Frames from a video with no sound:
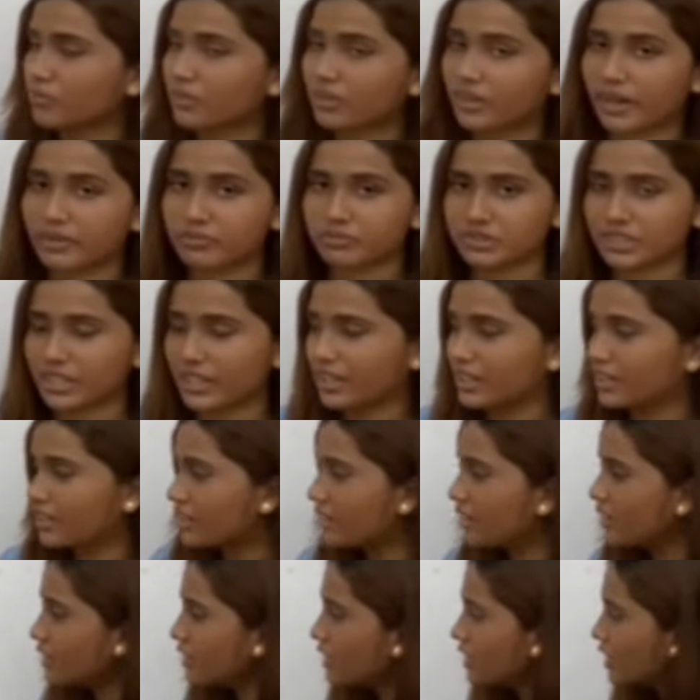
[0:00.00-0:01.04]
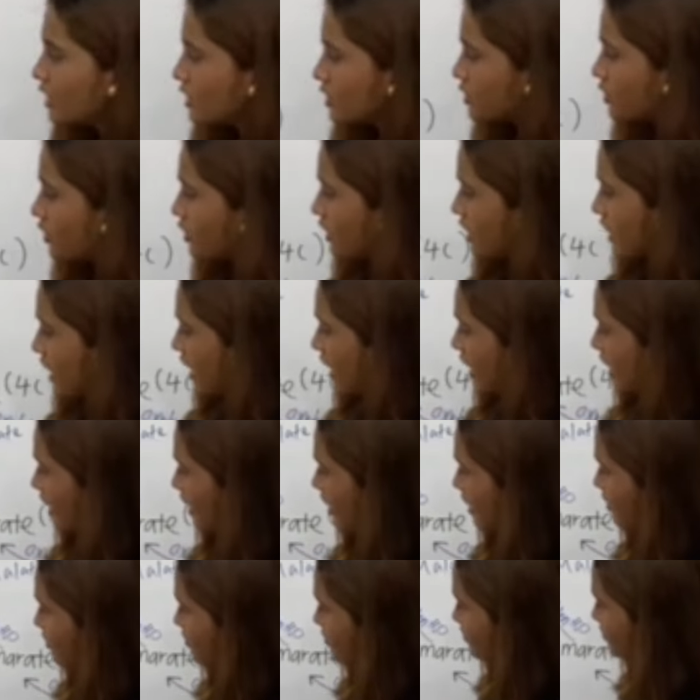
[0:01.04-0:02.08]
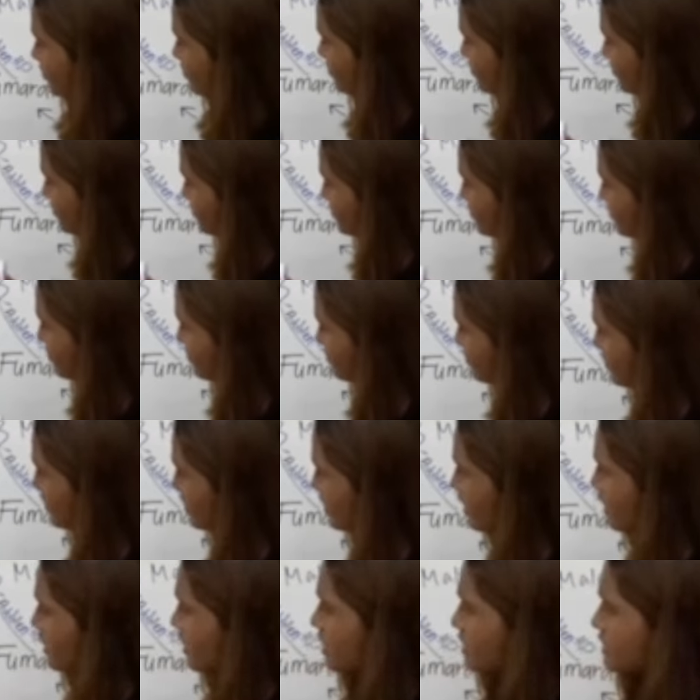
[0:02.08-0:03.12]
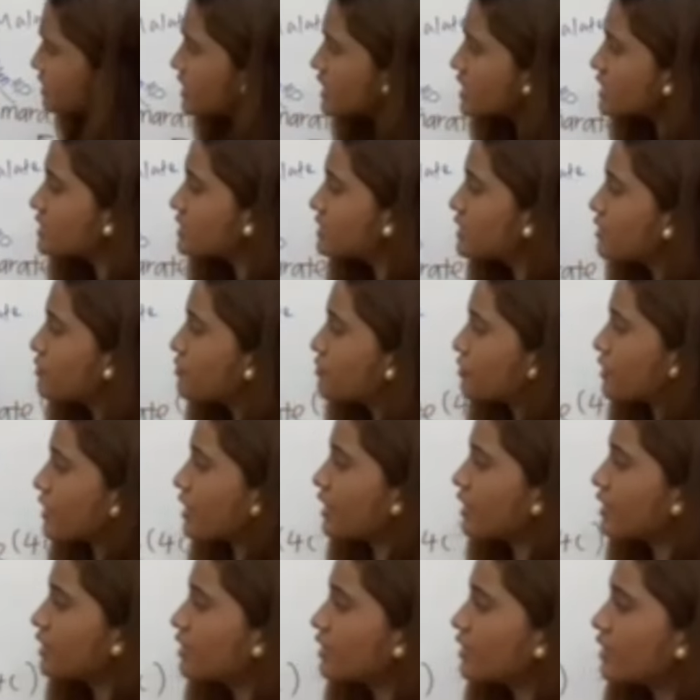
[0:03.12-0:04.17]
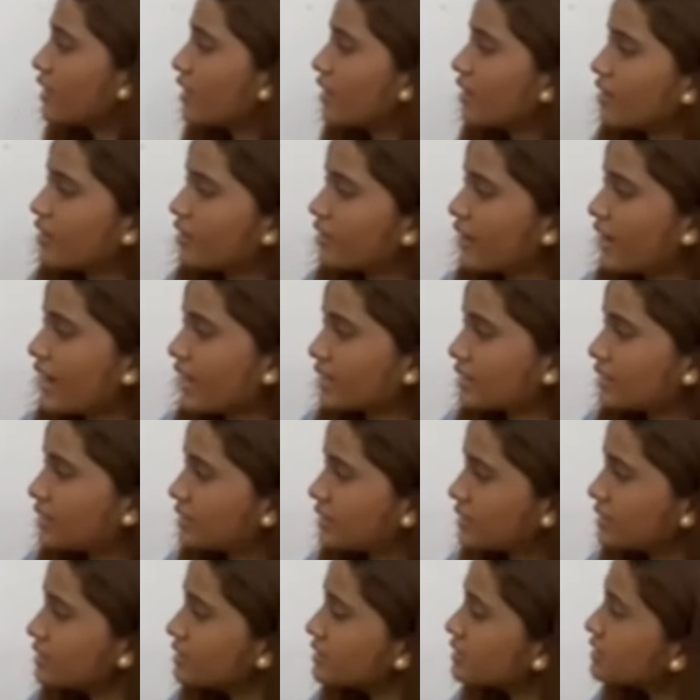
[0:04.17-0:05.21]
Krebs cycle. So there are 6 different reactions